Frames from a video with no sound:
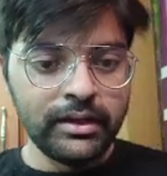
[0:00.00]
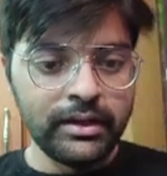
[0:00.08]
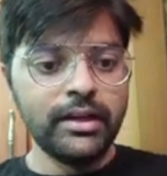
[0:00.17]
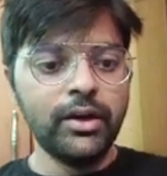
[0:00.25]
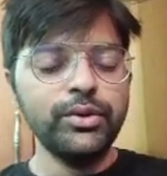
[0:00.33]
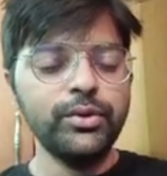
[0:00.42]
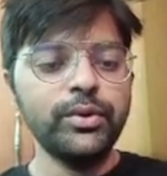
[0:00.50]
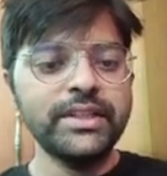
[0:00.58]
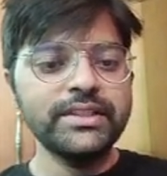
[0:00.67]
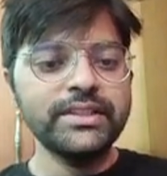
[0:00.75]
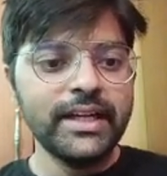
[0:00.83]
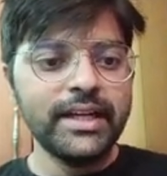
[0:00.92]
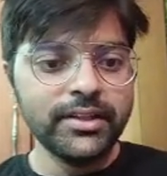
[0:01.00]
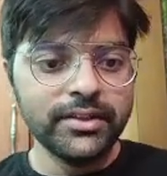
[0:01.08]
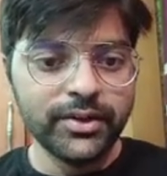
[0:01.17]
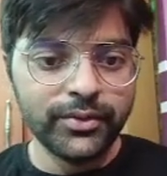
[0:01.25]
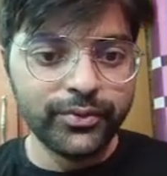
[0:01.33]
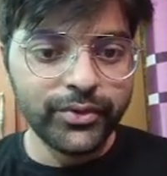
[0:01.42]
now you can see that
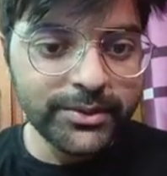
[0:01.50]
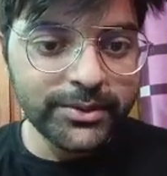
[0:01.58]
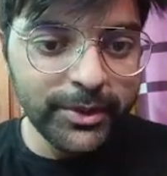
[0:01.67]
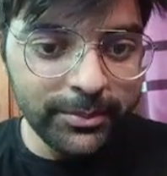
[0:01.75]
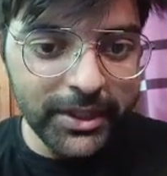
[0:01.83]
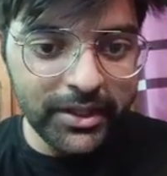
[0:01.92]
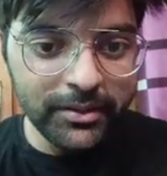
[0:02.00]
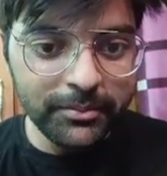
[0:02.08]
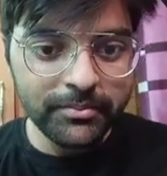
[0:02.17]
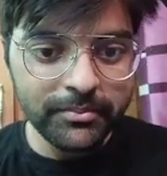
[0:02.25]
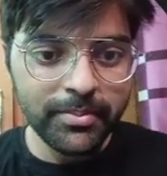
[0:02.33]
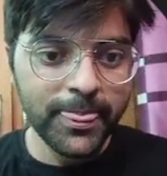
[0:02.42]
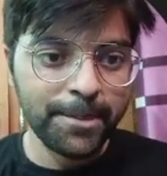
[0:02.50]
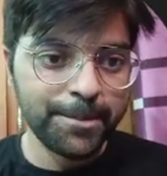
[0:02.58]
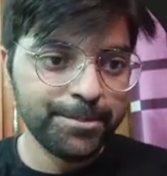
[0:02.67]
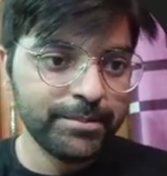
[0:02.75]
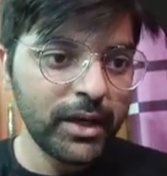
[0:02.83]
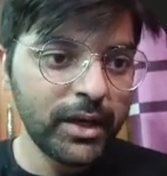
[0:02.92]
first player become,
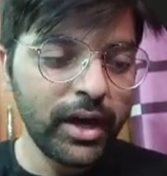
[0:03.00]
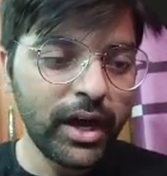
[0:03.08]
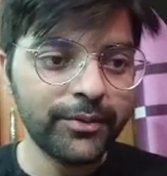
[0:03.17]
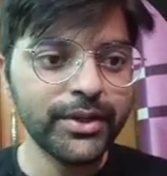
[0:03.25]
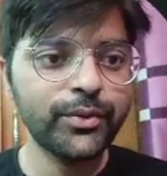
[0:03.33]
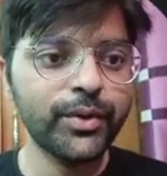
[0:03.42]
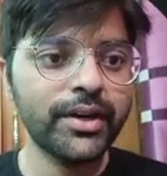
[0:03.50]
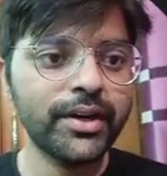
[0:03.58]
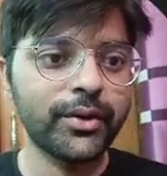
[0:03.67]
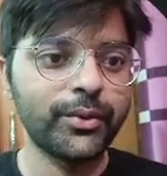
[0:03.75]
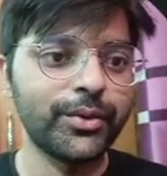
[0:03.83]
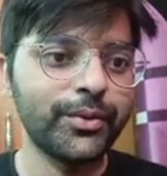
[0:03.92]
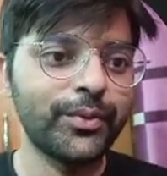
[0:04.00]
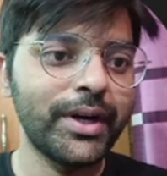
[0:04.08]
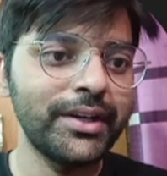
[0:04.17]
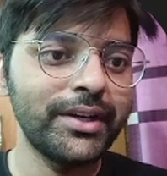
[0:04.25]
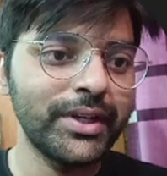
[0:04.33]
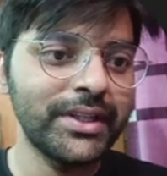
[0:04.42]
now after one round, what
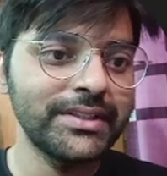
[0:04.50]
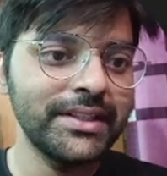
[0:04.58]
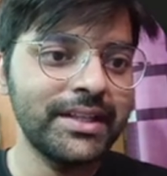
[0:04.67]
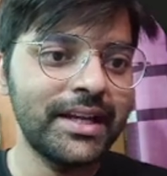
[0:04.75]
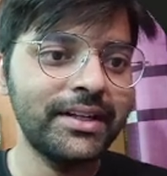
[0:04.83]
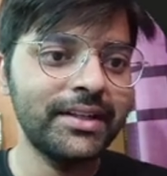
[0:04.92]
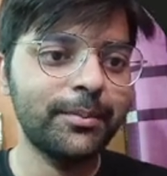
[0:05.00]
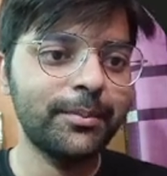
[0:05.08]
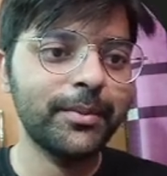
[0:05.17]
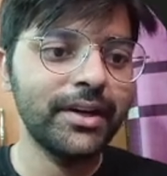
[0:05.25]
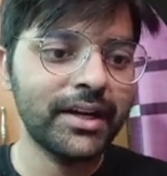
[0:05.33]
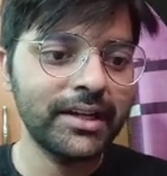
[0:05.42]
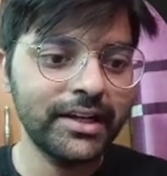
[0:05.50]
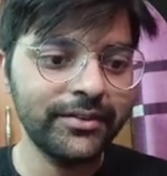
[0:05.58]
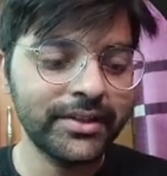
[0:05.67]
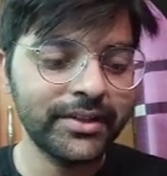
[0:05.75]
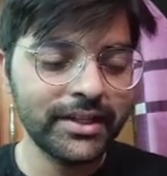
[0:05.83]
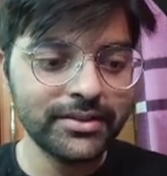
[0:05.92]
you can see that number are
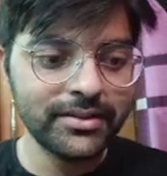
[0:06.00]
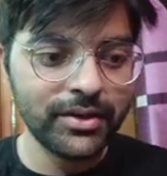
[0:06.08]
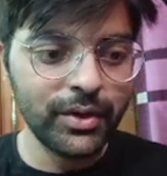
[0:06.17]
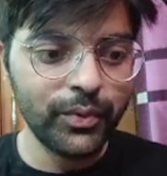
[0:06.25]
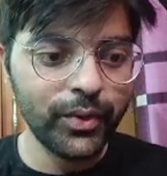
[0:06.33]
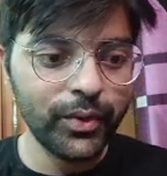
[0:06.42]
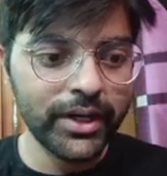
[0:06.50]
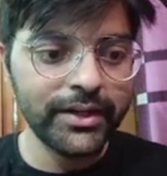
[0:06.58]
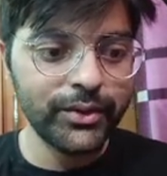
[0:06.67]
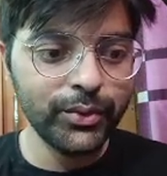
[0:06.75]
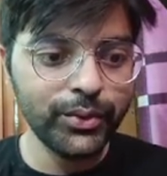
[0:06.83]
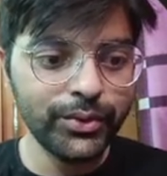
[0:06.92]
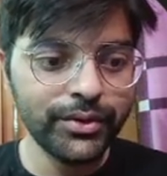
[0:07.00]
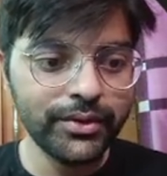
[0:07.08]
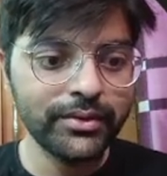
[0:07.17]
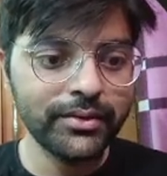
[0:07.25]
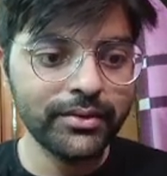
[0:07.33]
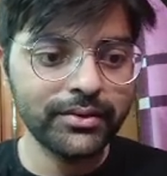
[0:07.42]
left as 1 and 2,
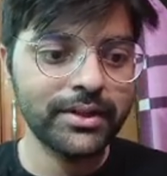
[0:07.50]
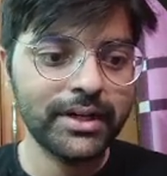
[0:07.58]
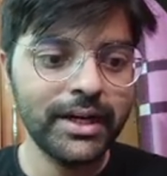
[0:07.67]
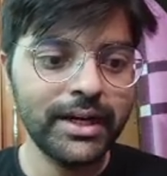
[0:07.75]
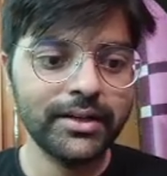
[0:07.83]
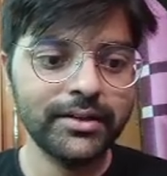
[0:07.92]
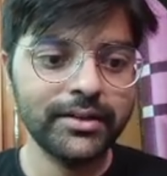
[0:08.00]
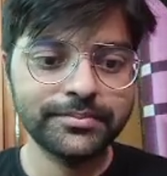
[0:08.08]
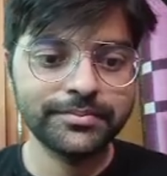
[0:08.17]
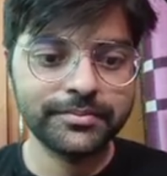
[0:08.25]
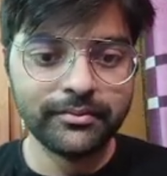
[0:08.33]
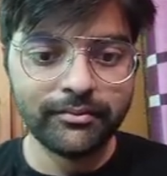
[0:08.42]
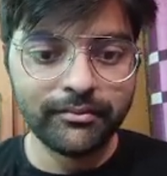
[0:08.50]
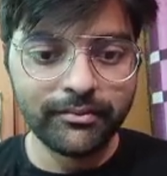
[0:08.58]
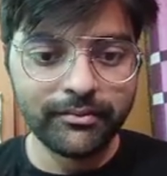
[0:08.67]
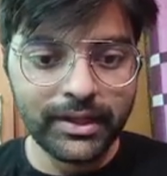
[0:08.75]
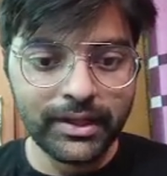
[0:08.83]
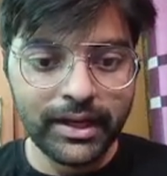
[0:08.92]
right?
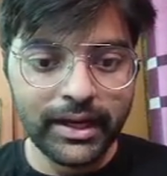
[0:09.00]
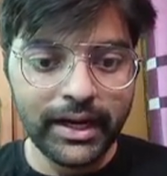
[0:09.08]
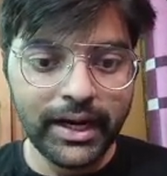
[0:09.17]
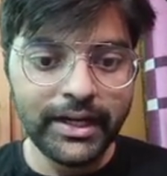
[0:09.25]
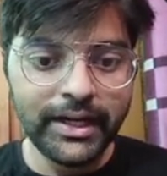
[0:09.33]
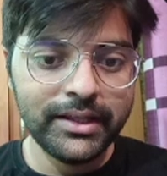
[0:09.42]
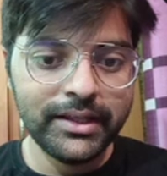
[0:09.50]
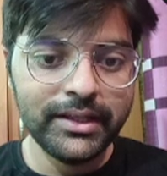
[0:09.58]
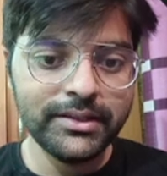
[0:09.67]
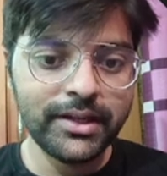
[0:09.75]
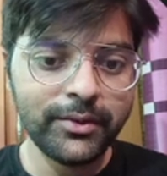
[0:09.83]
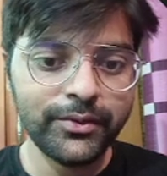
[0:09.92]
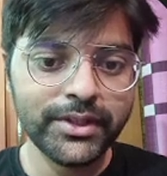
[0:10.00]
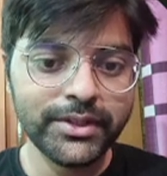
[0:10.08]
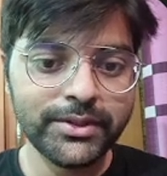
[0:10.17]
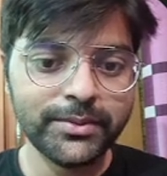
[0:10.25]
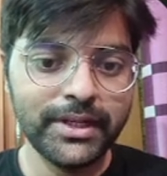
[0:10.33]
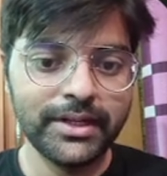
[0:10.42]
And he is our first
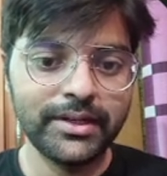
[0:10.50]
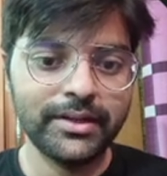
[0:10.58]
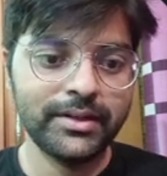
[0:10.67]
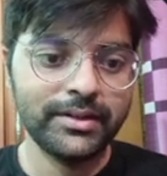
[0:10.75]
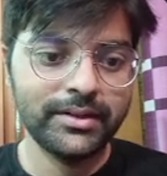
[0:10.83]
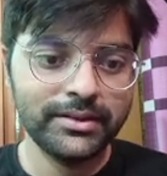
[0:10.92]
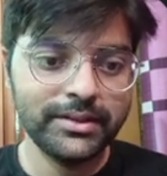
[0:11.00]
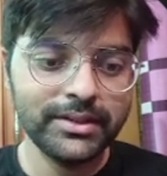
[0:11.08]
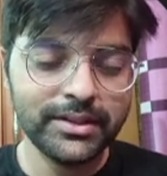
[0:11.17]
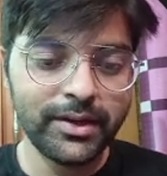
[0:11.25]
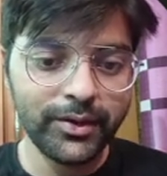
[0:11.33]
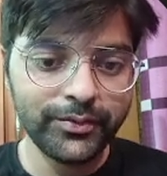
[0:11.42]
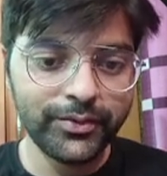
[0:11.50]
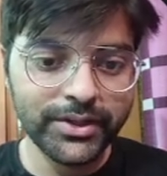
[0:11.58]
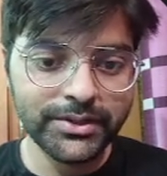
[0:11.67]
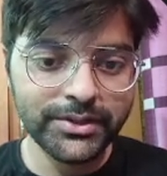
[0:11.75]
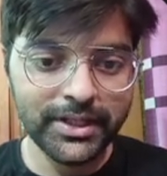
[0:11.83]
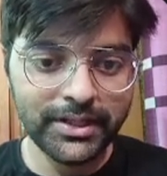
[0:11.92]
player. This is our
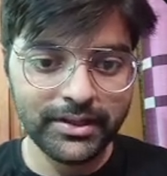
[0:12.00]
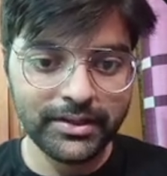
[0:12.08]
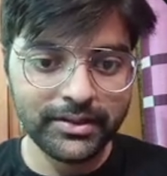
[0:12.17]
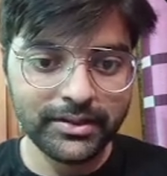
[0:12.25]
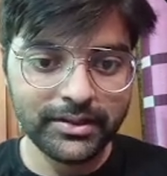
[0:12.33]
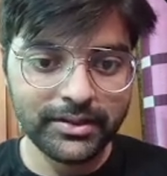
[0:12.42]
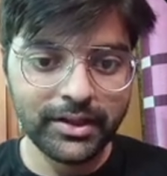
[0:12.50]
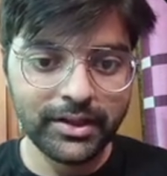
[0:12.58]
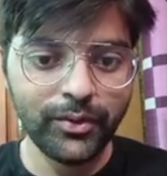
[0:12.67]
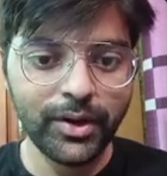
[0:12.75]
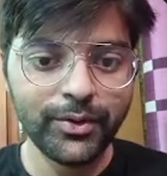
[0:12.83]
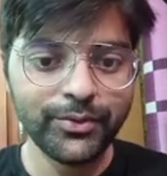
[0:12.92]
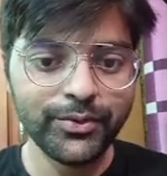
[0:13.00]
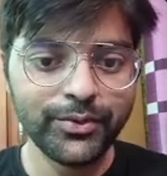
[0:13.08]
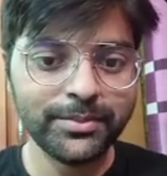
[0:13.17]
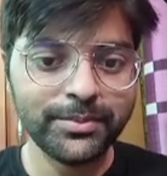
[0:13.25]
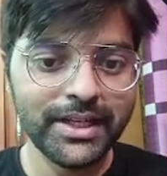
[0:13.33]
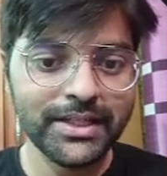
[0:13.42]
first player. Now our first
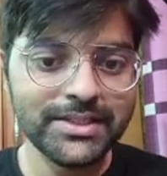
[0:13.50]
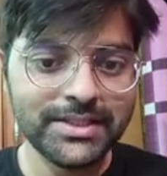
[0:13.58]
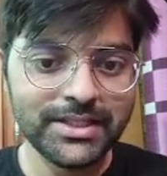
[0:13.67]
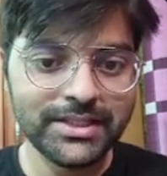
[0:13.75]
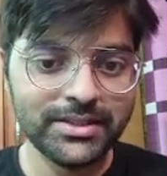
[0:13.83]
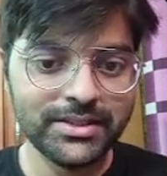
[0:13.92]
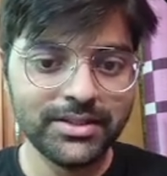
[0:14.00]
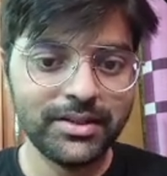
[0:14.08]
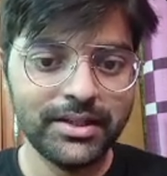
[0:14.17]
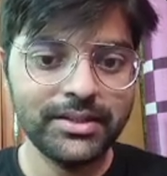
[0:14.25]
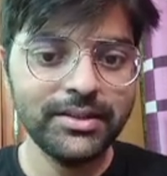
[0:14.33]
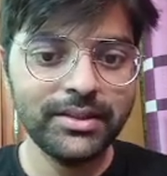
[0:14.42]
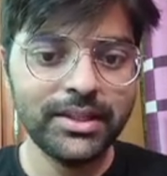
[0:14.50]
player has changed in